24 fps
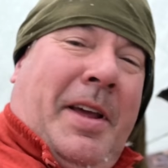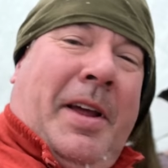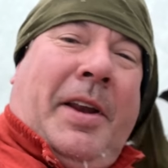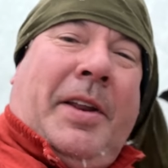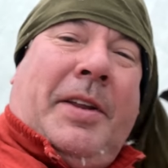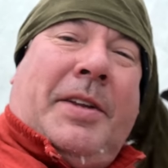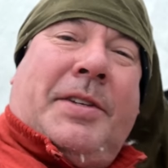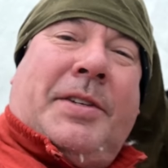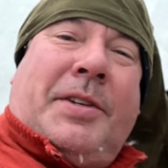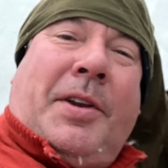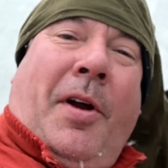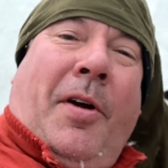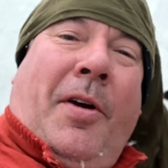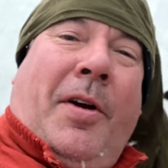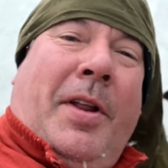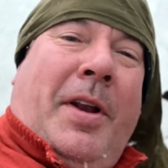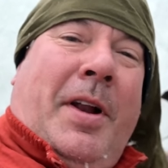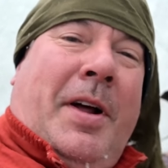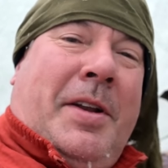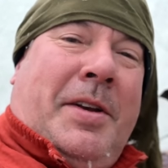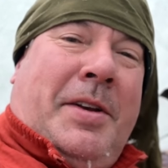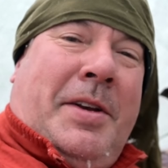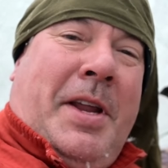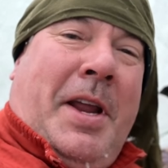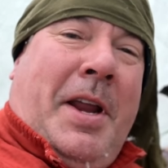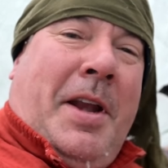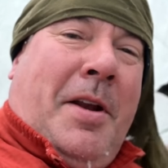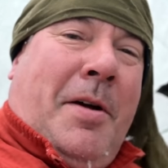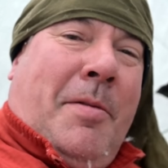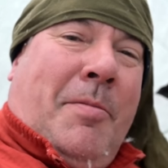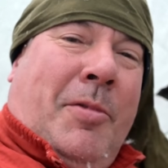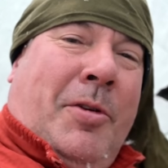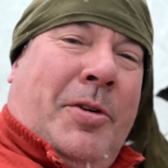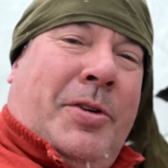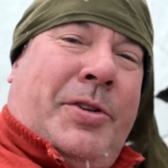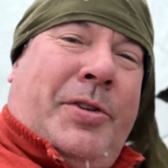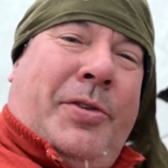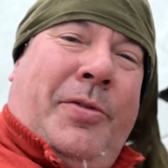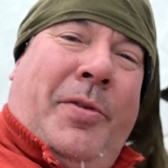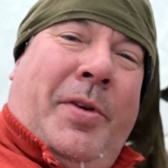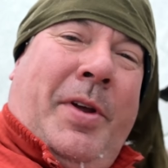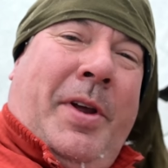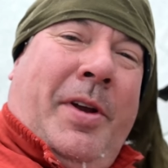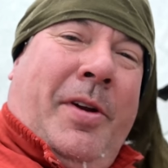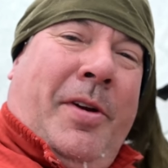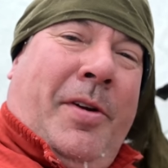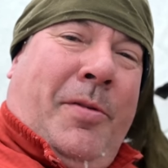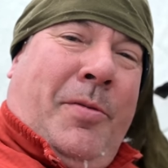Getting started on day number two
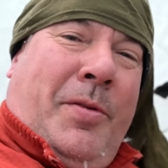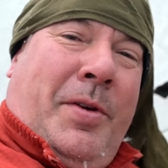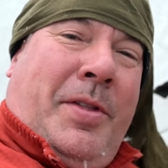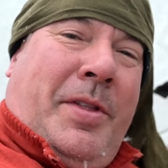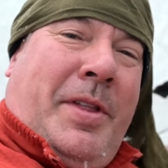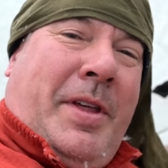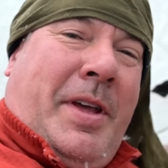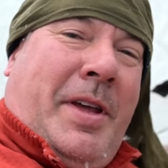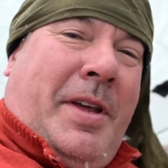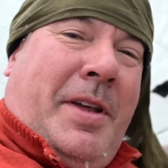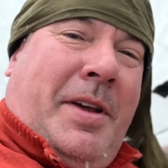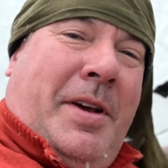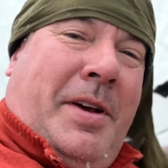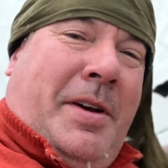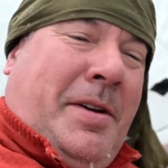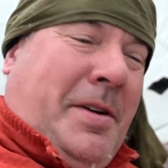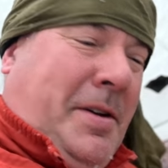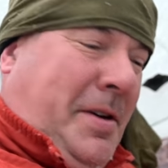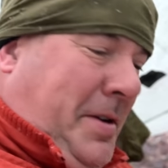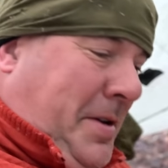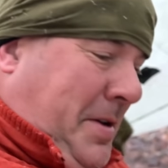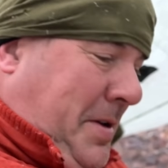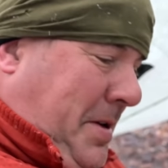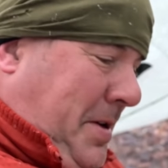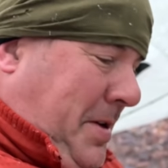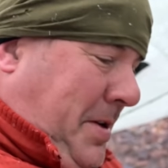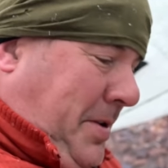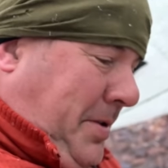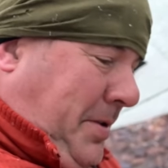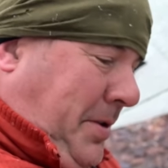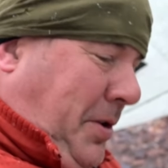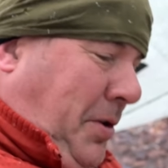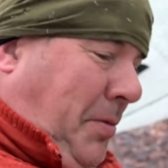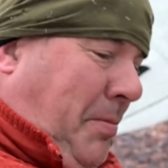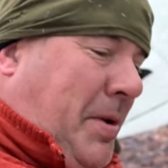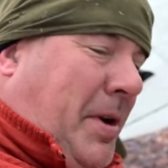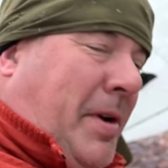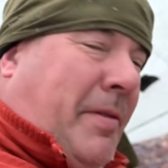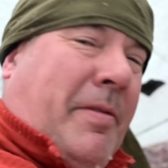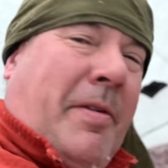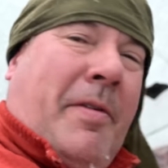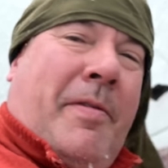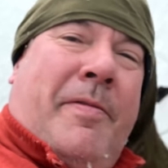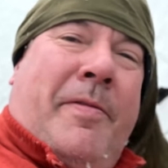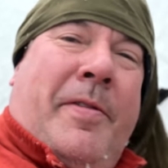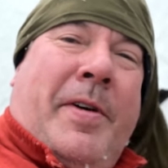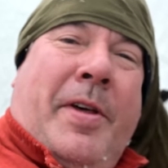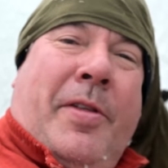here with a uh, little bit of
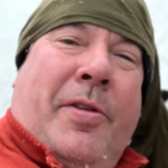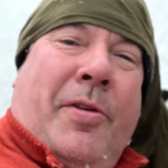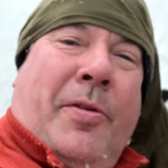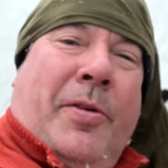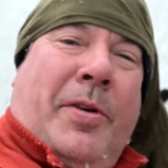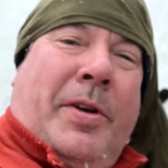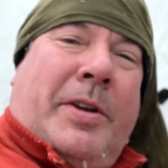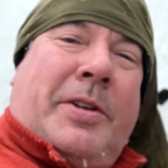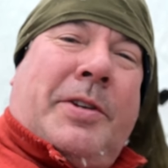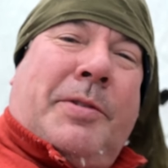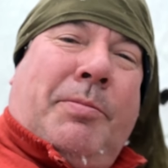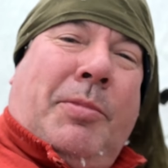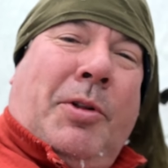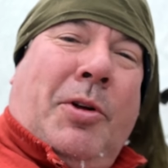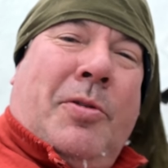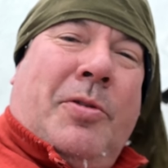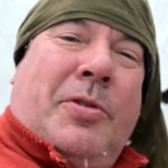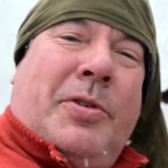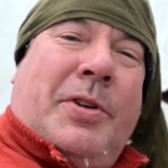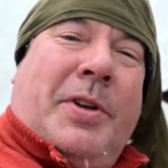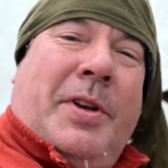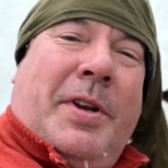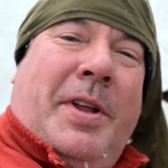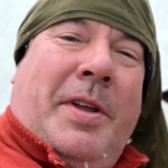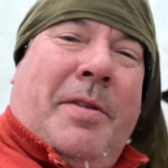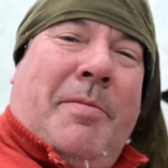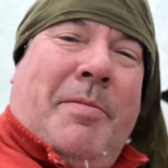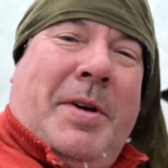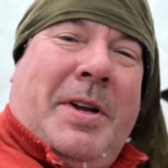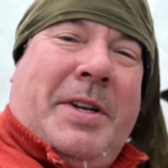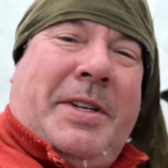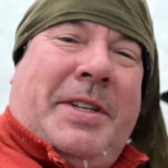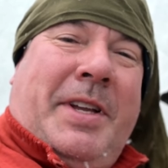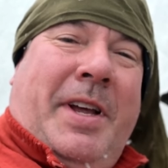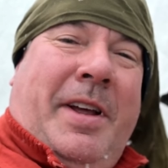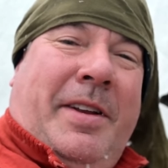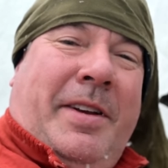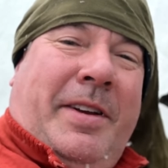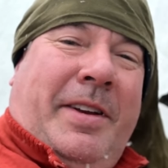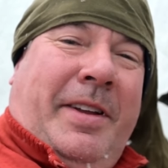a feather explosion in my tent.